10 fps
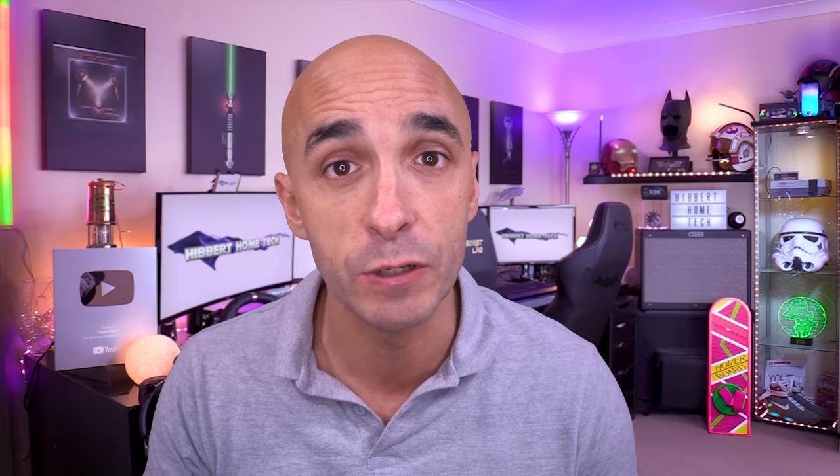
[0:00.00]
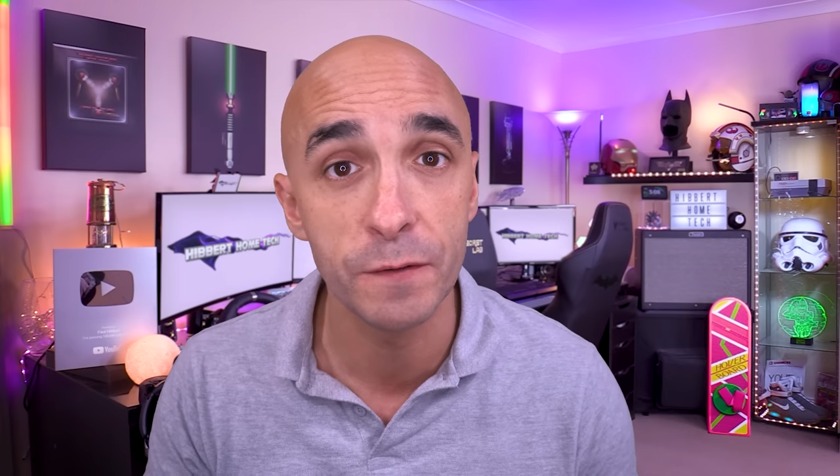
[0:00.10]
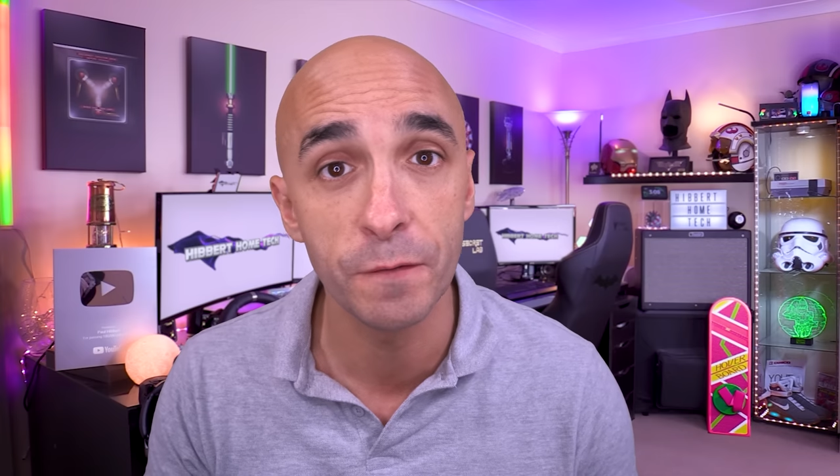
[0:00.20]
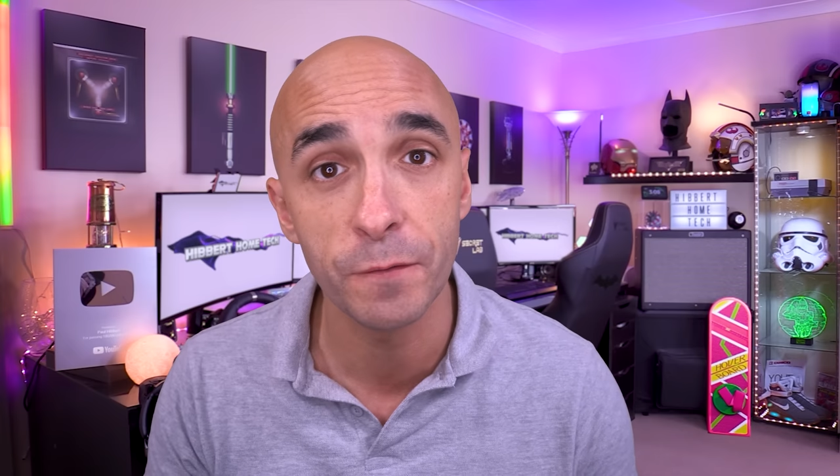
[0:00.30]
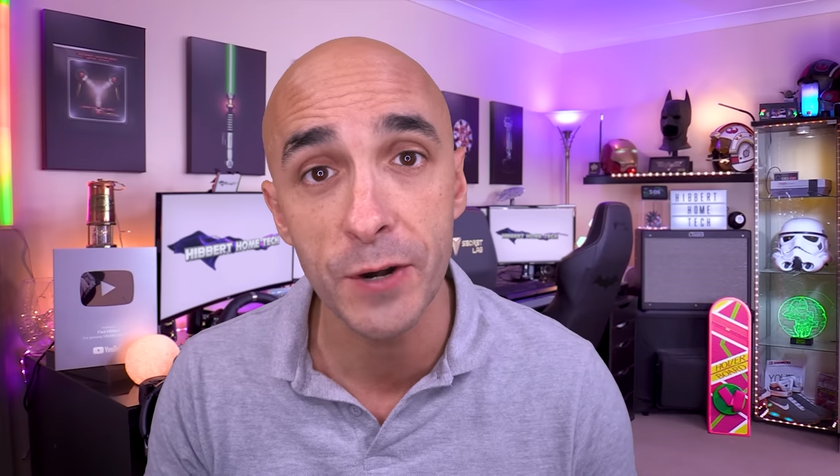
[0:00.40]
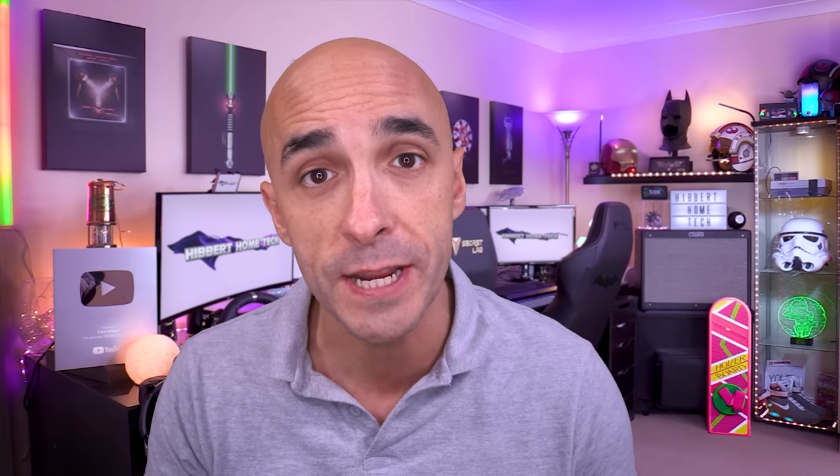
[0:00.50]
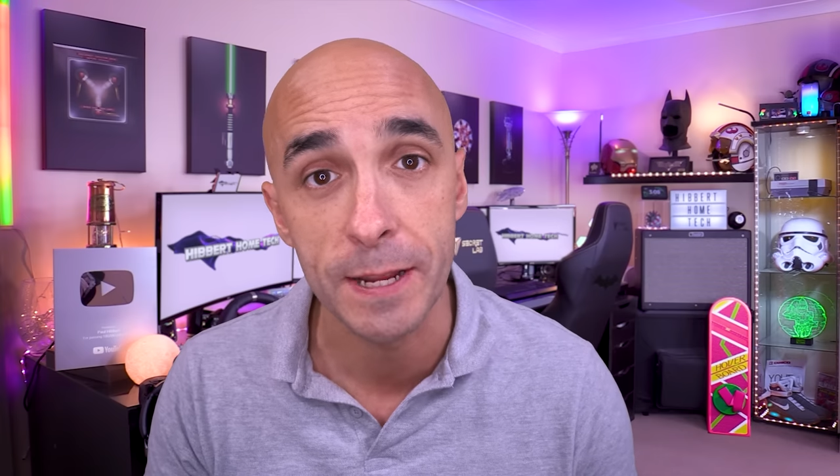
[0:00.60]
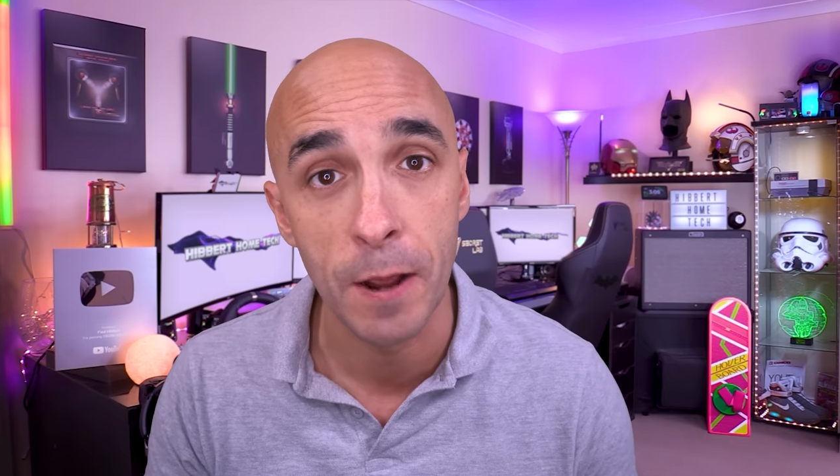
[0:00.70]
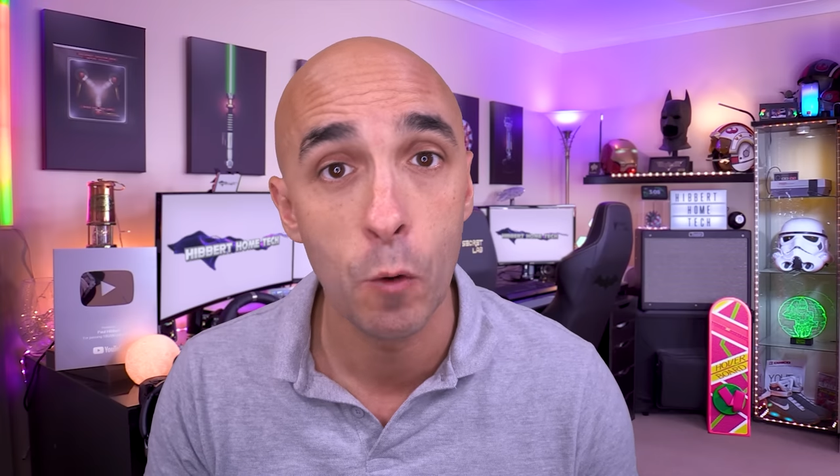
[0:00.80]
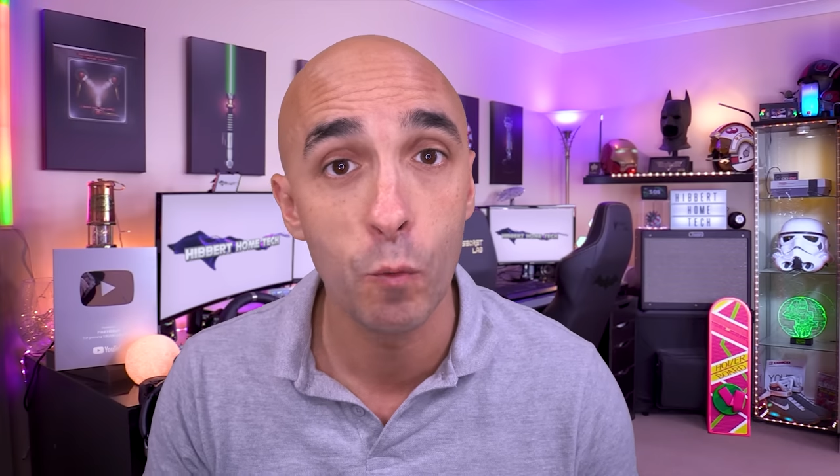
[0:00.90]
it for
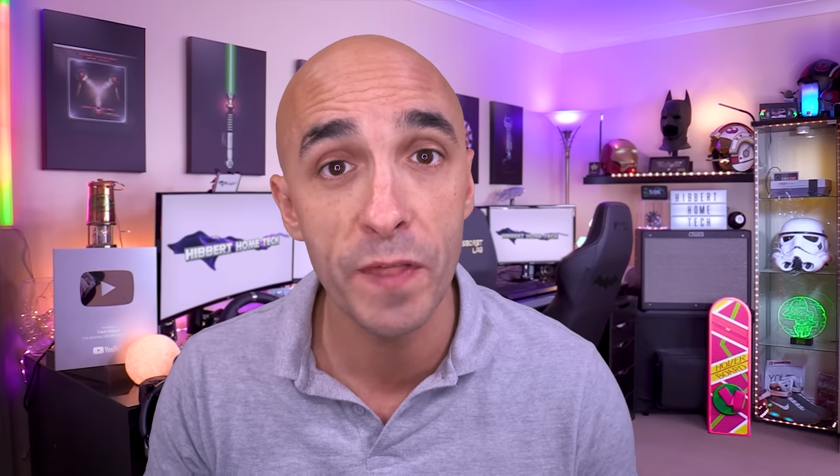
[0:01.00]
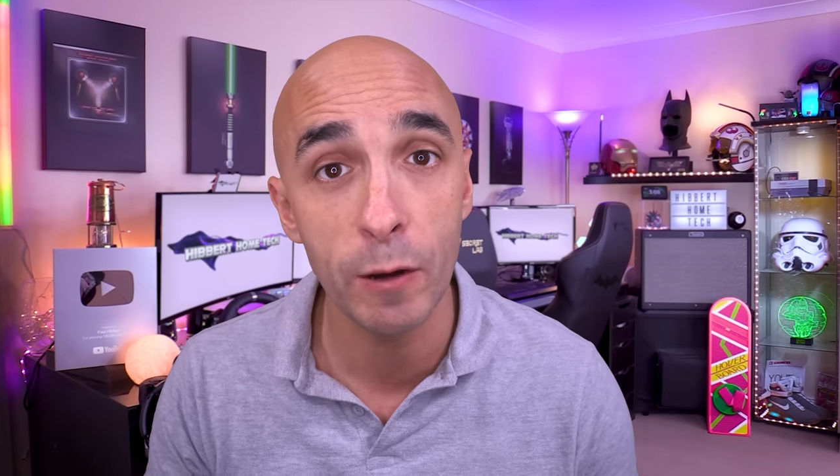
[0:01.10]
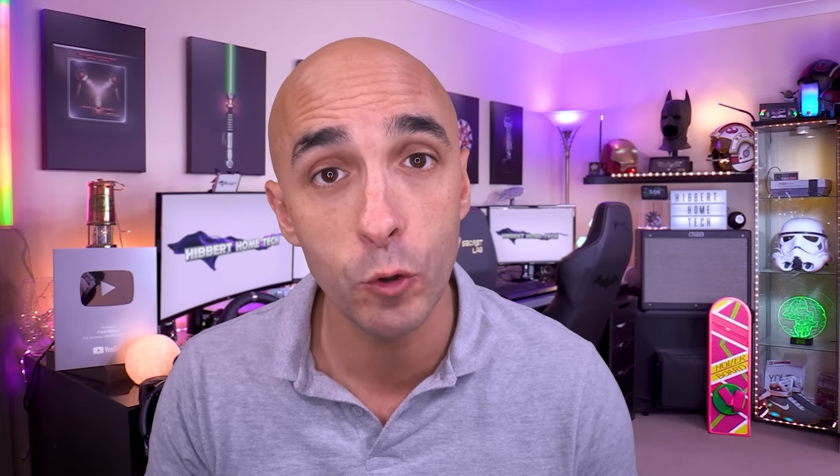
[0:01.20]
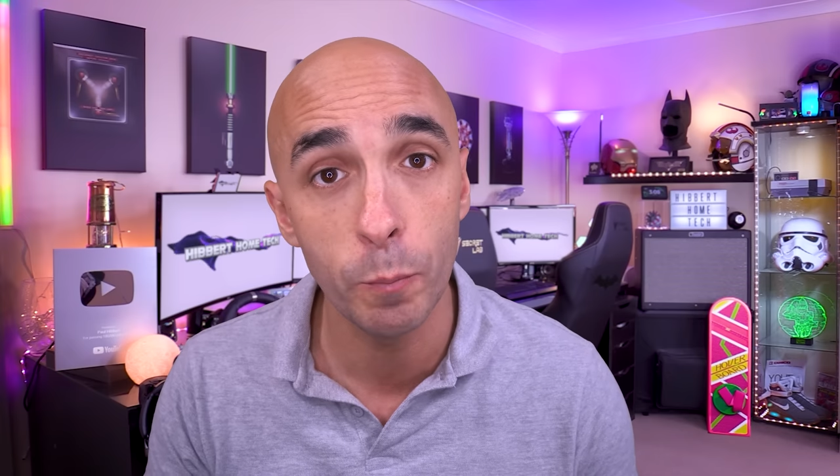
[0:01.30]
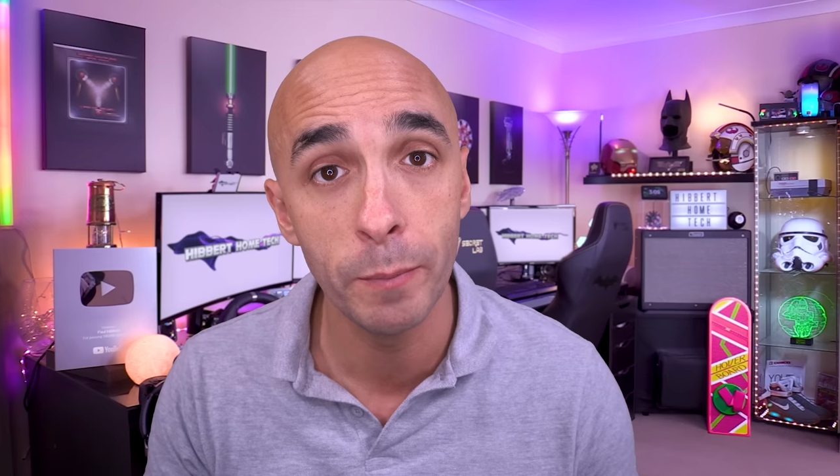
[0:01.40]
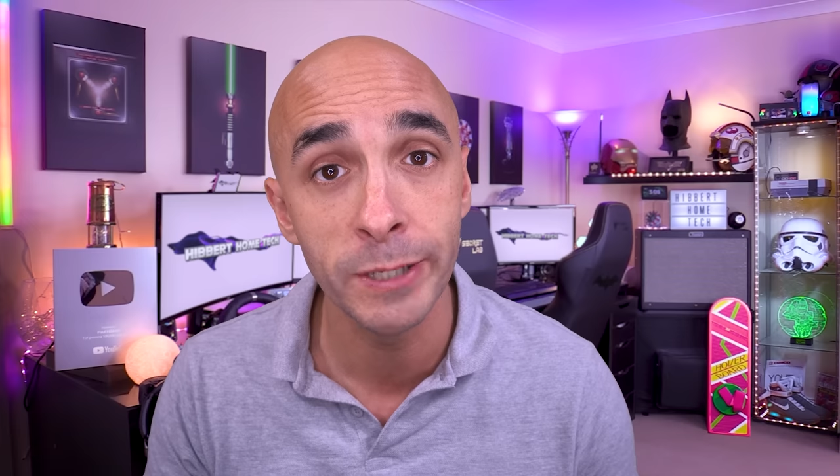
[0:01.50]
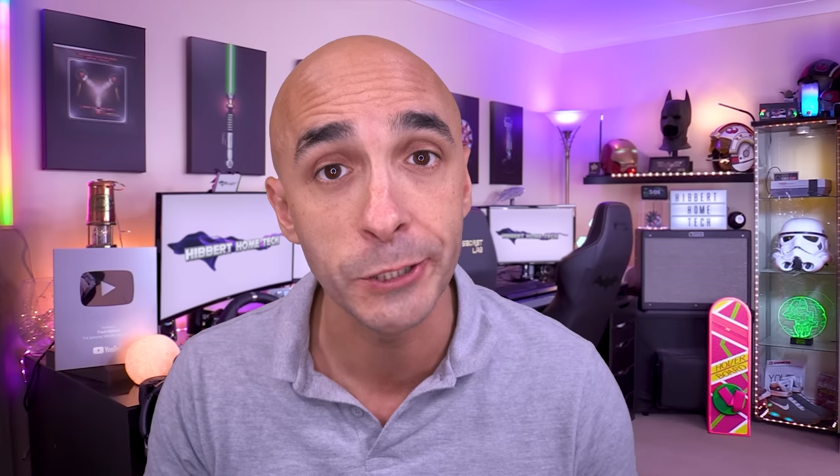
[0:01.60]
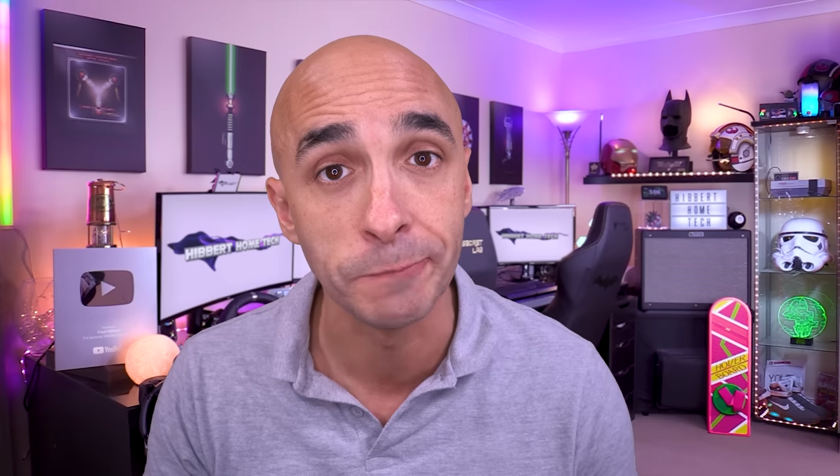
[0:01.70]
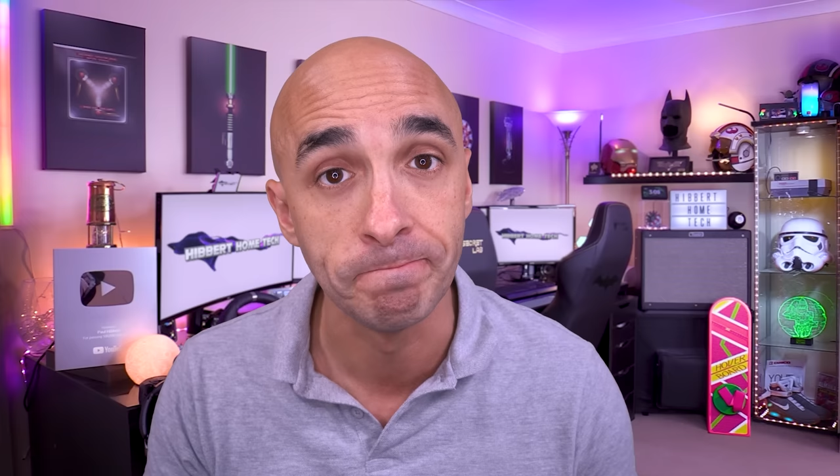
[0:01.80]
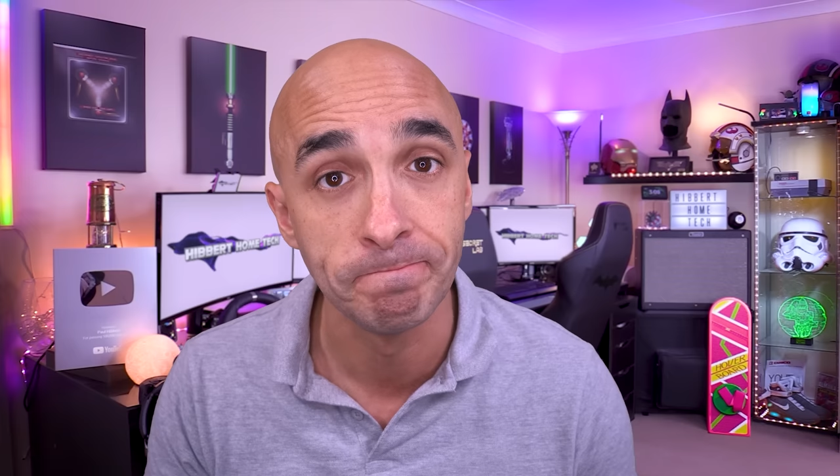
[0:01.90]
free, without your
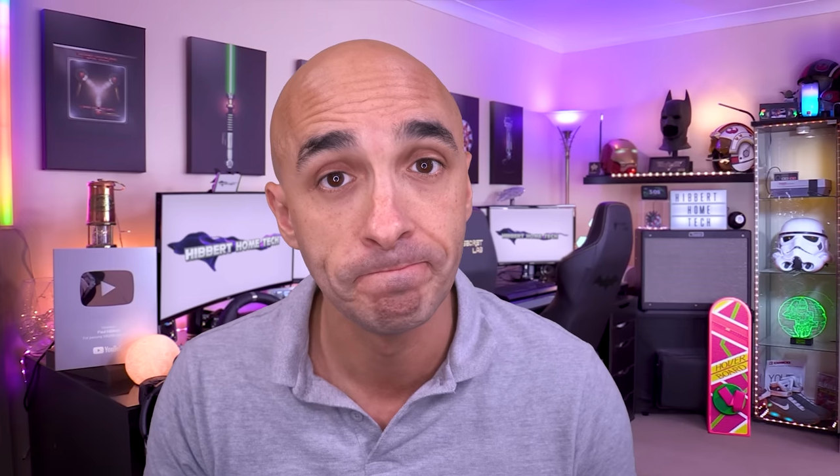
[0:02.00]
permission.